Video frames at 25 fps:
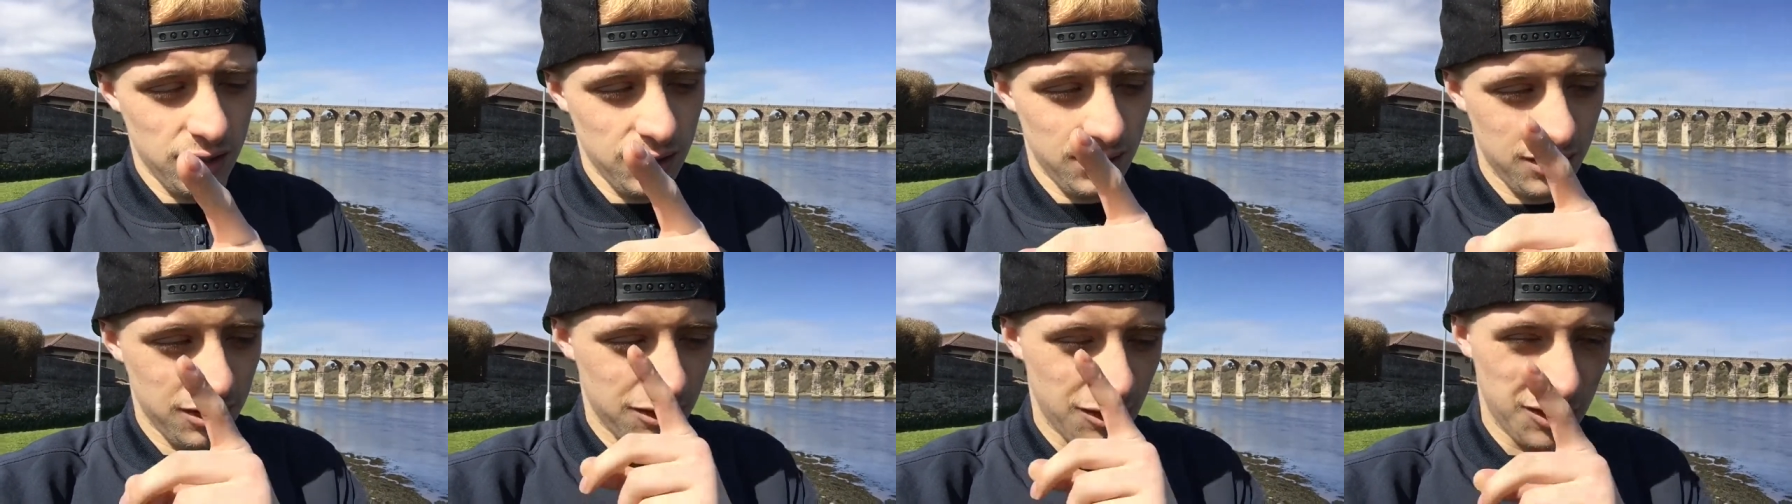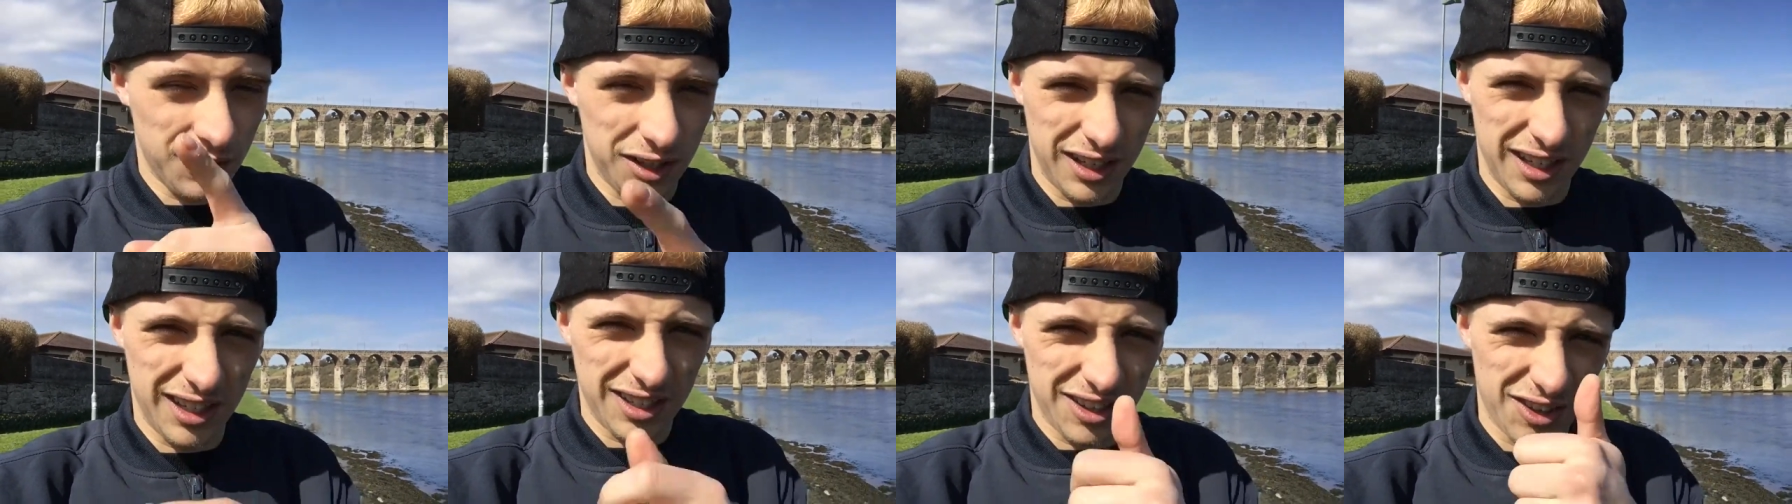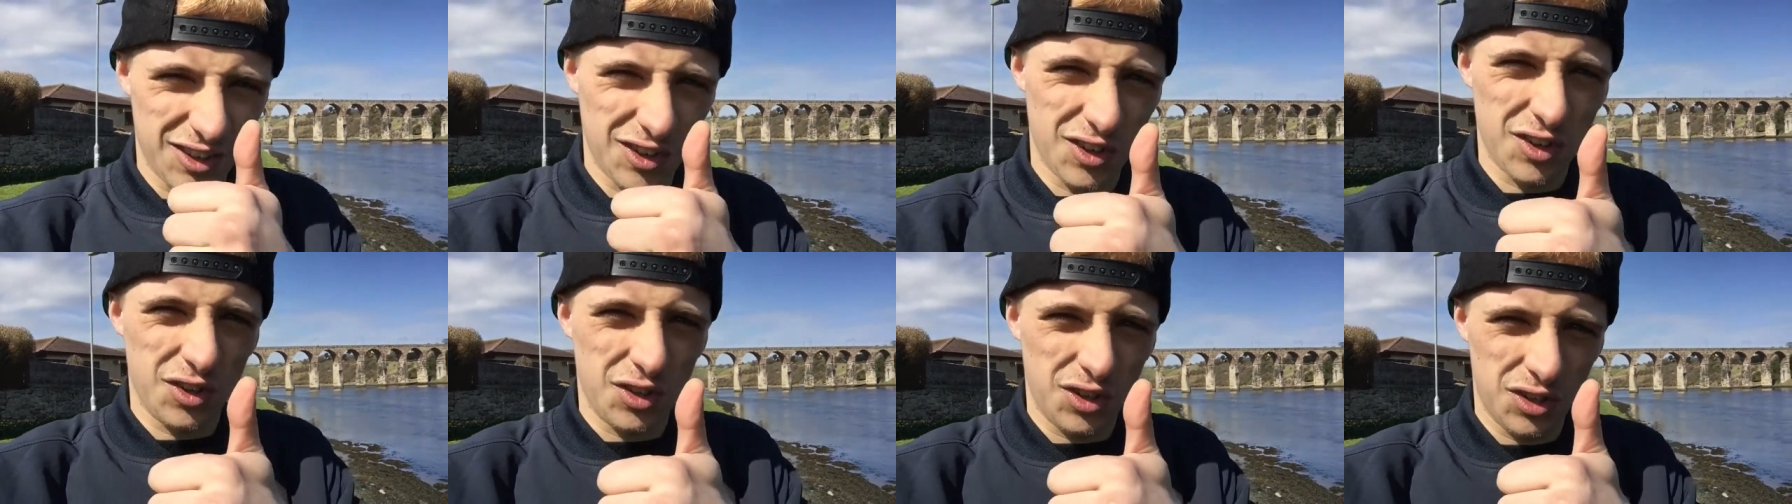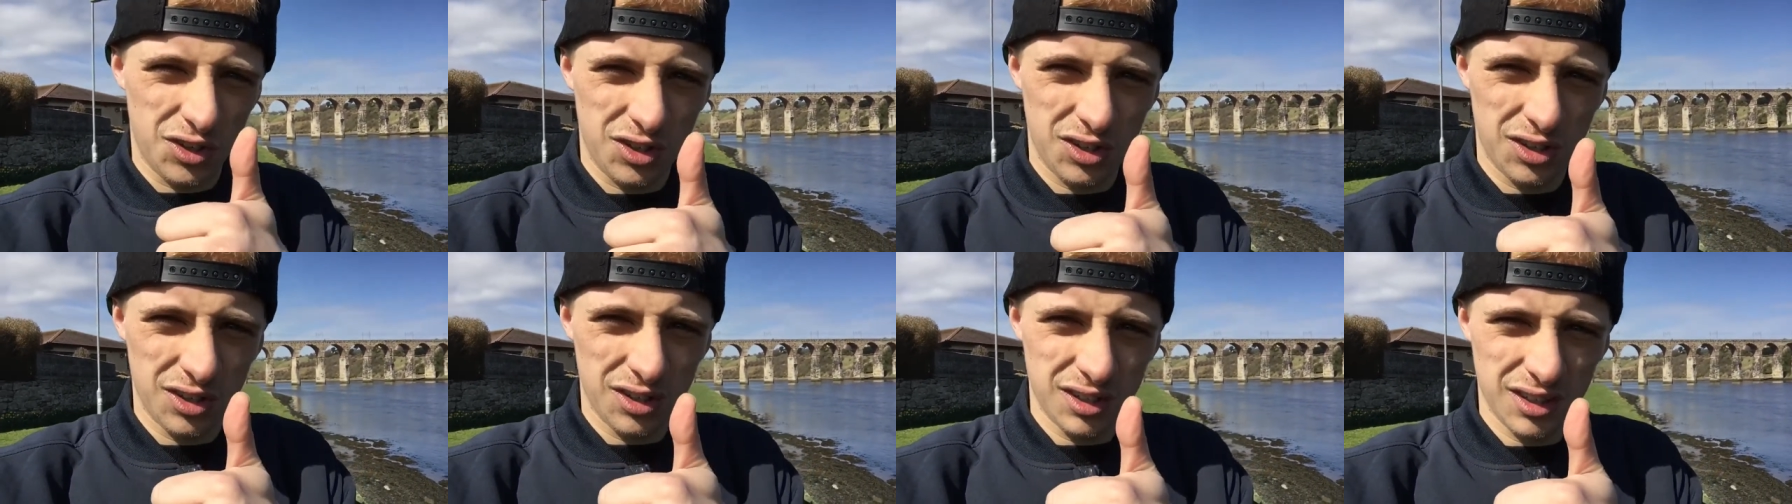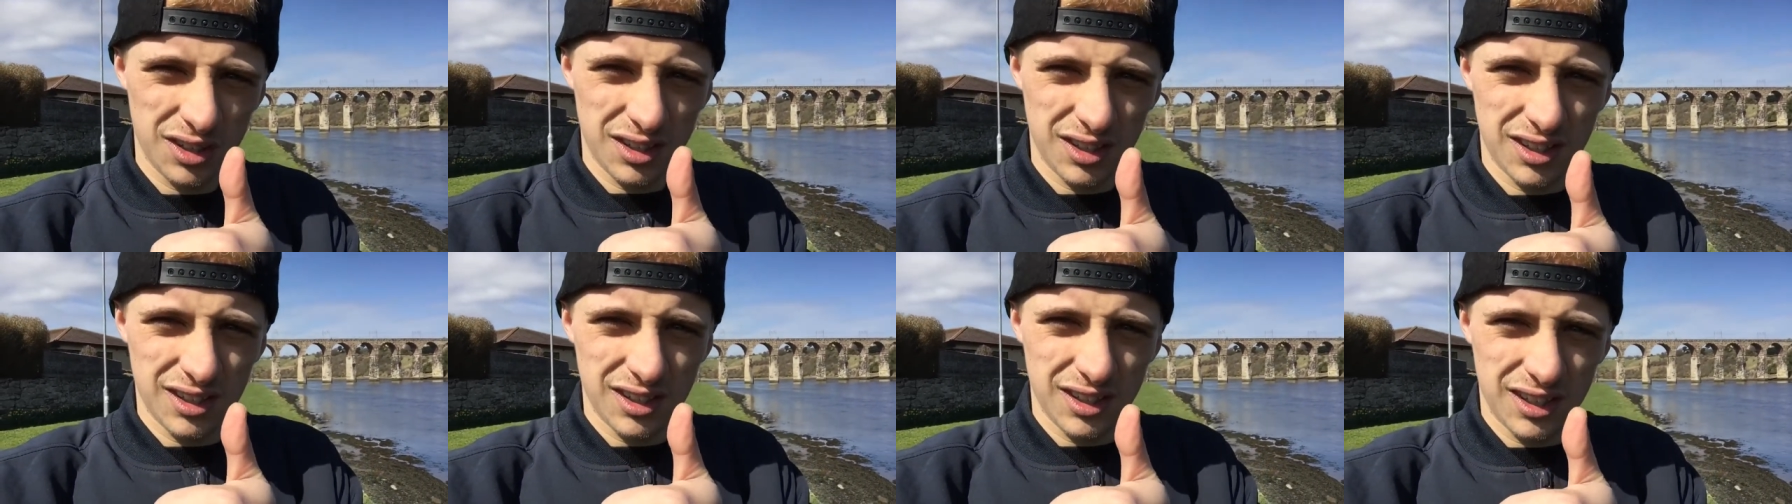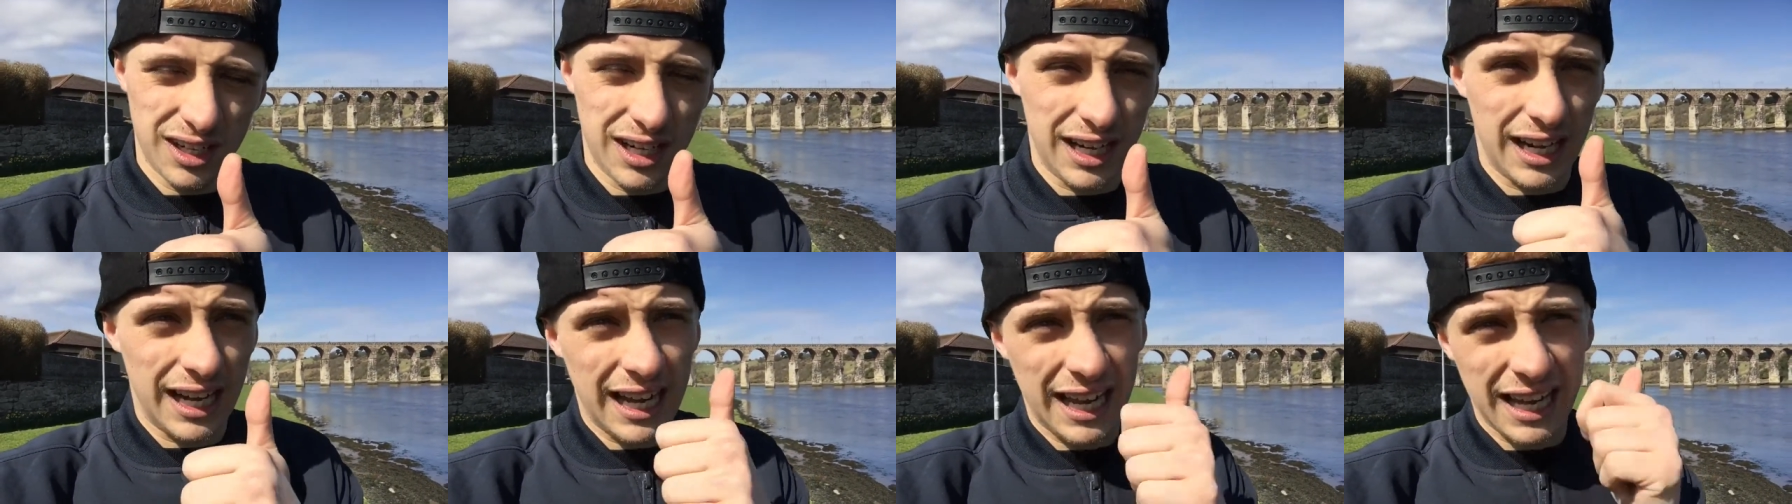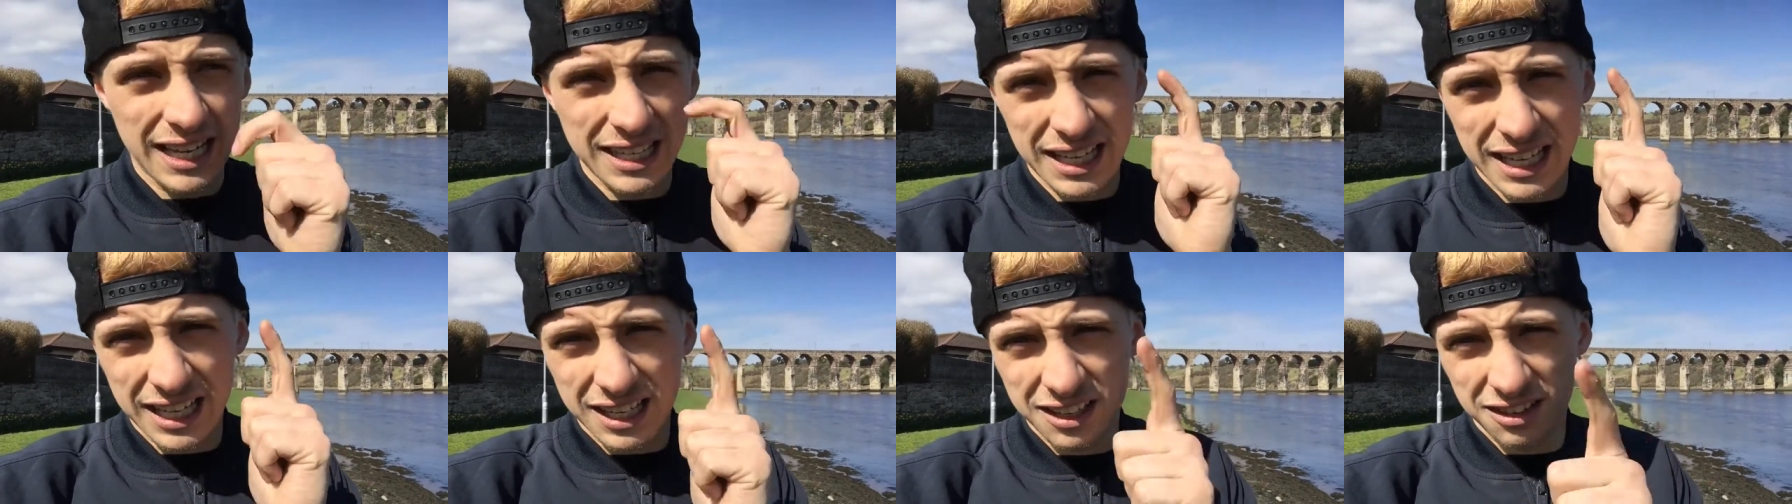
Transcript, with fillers: So yeah, it's all good. And I